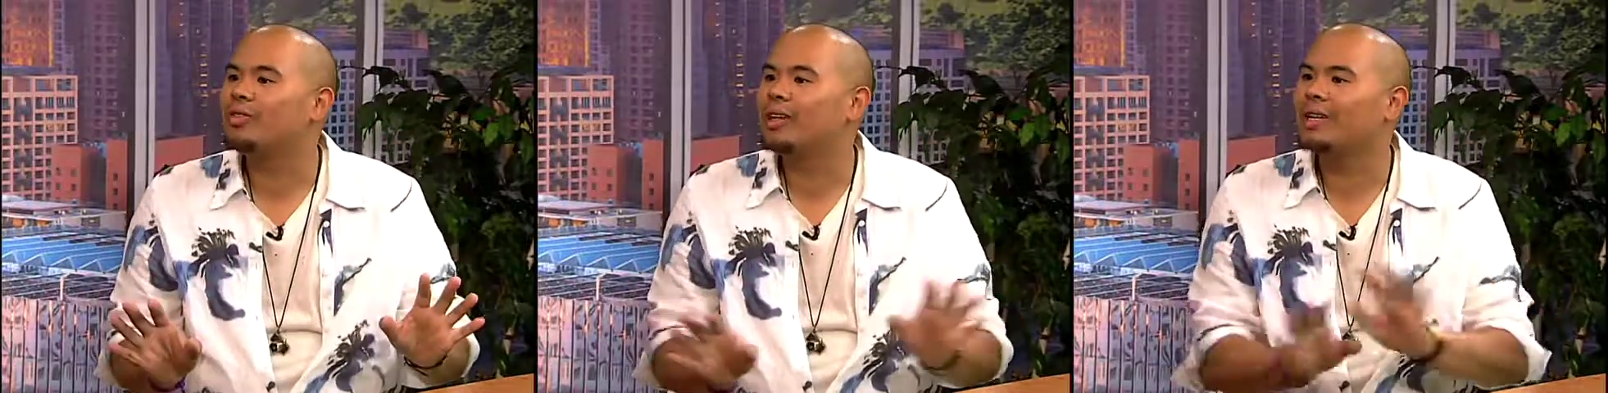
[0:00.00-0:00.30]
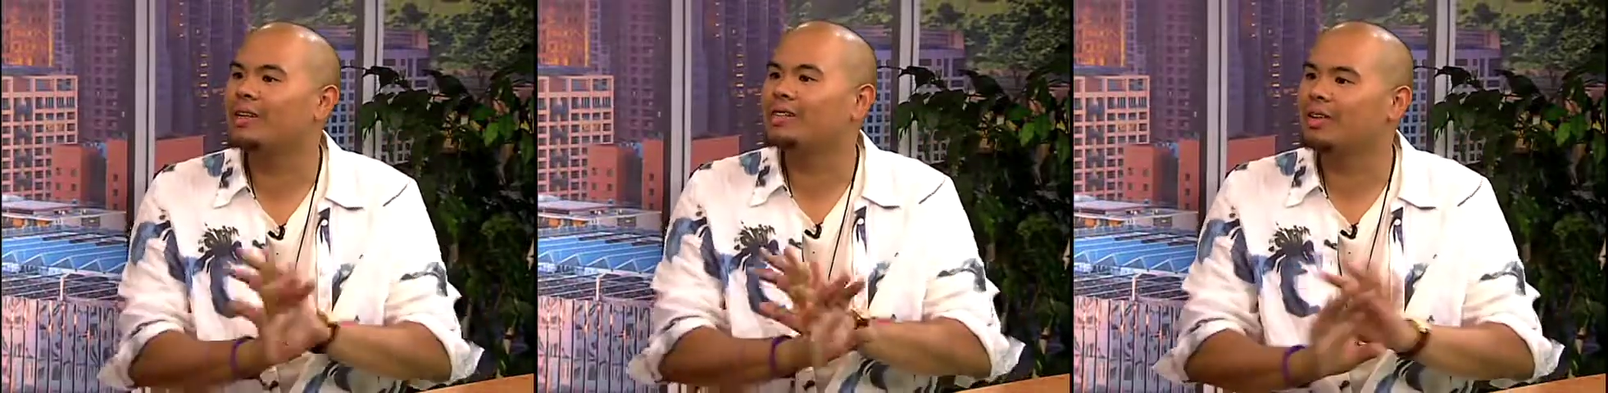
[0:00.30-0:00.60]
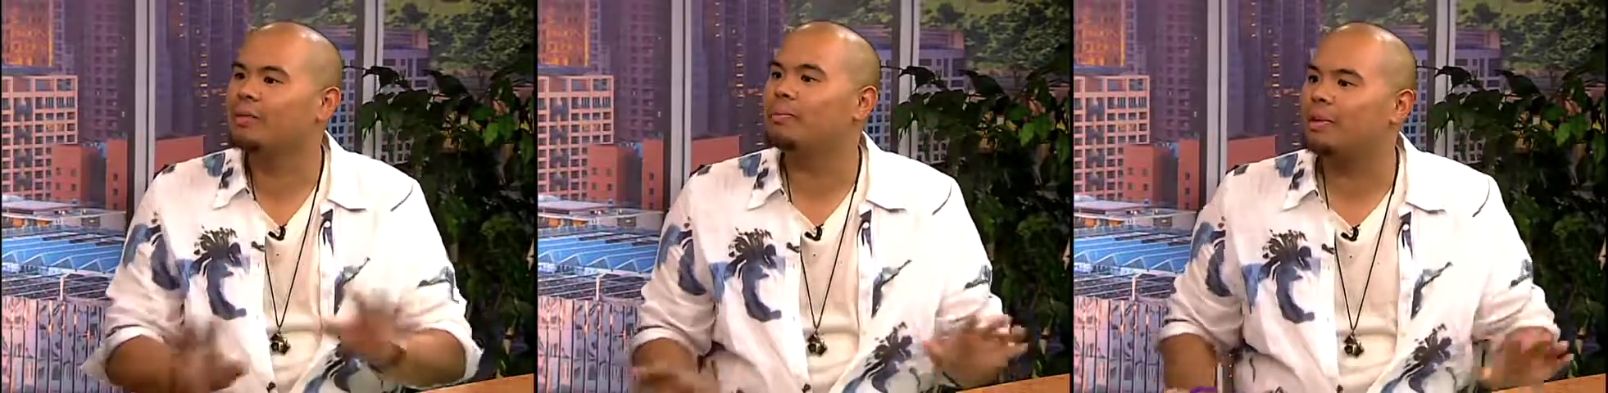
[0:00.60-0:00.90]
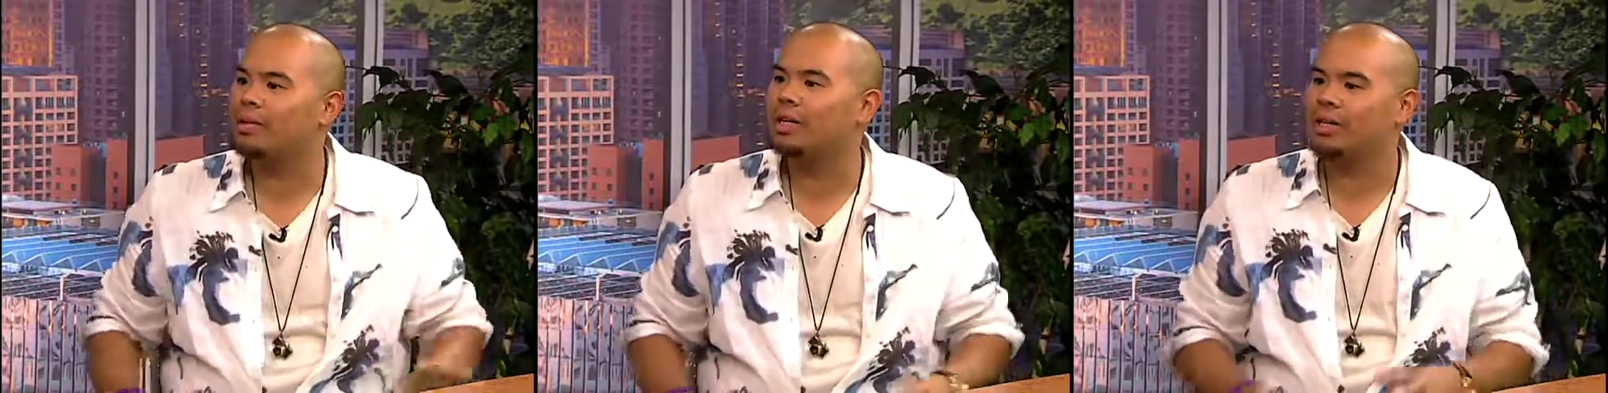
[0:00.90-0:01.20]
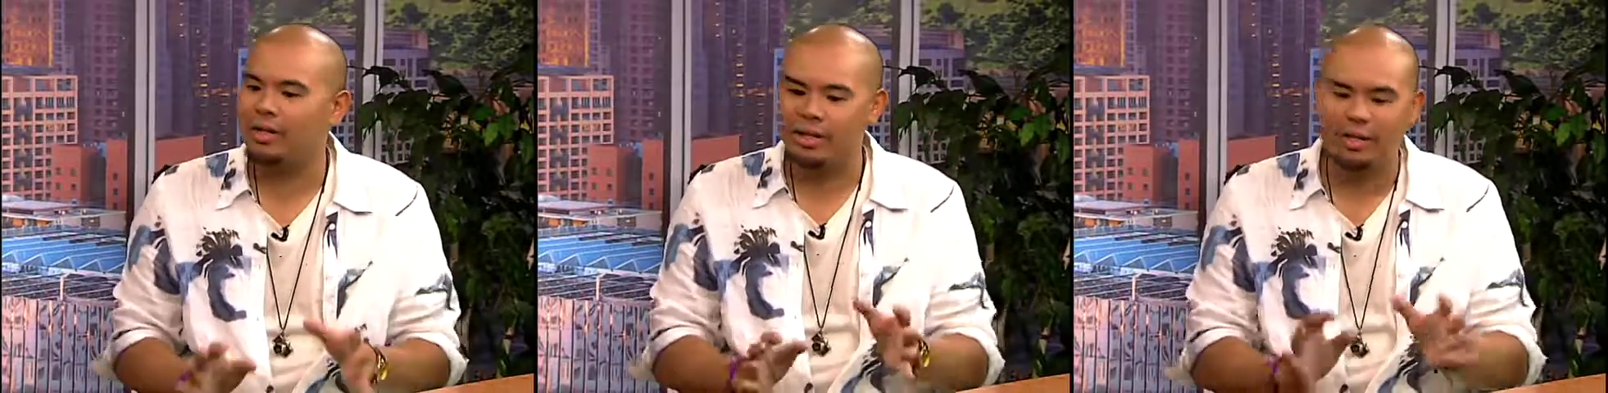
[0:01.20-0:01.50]
Like, there's a lot of beauty
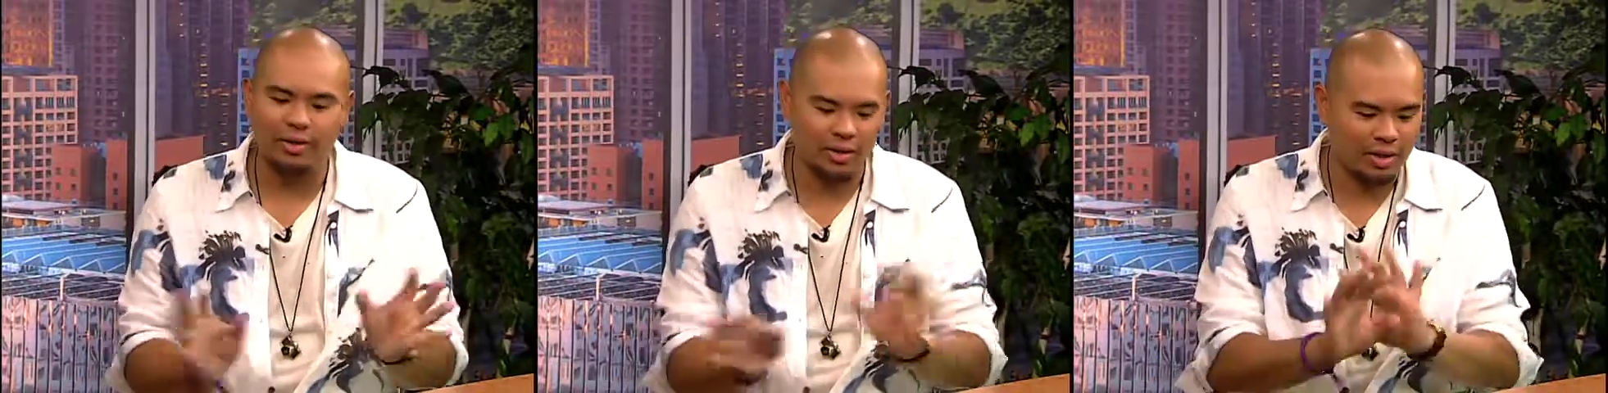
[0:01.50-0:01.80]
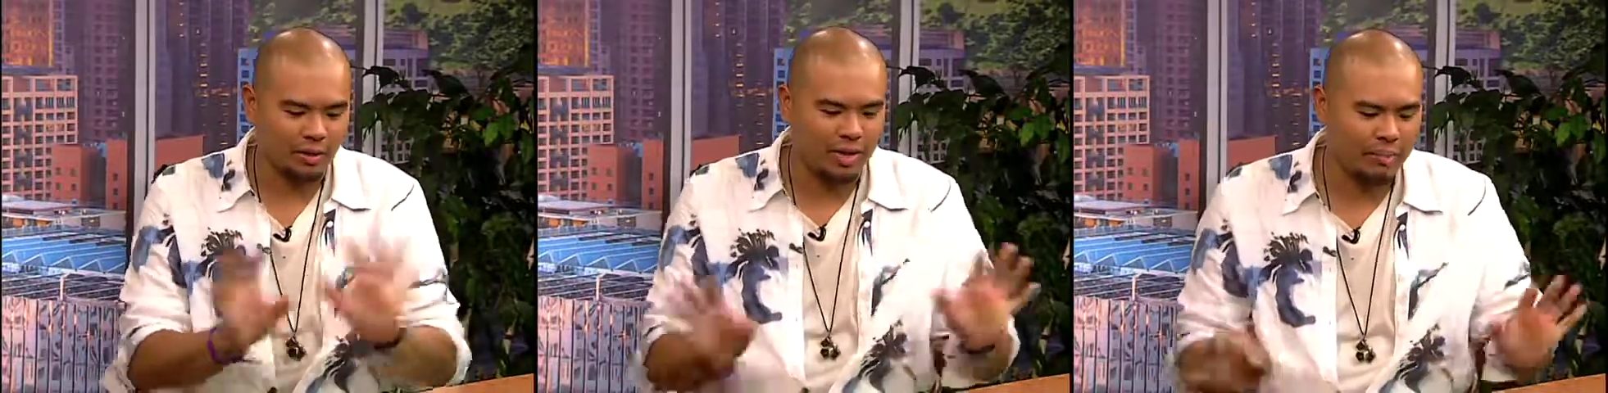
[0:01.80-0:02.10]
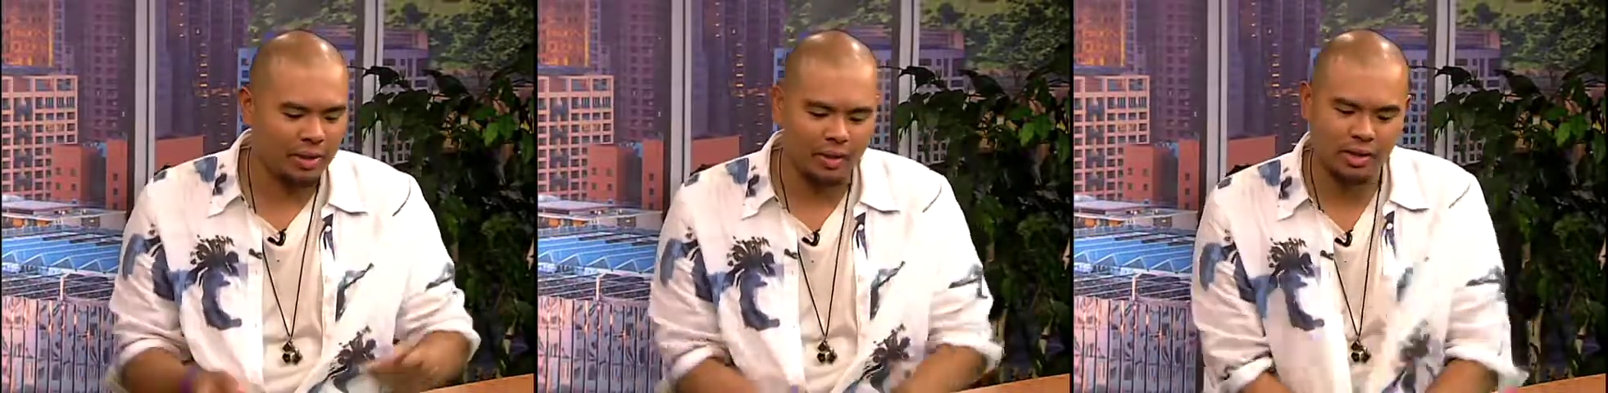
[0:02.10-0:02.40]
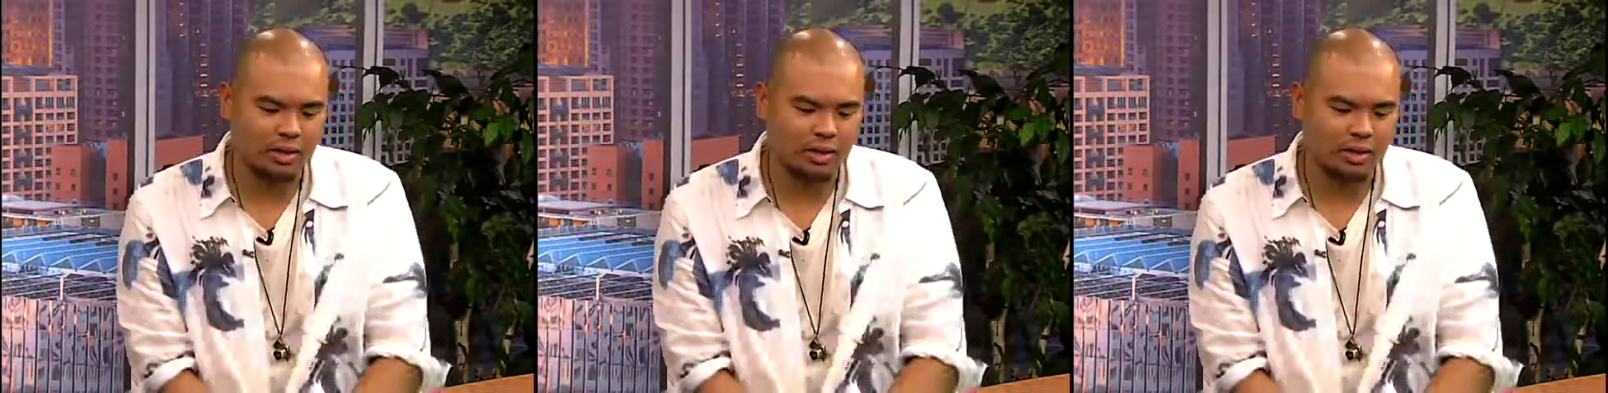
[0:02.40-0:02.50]
in the neon and all that, but it's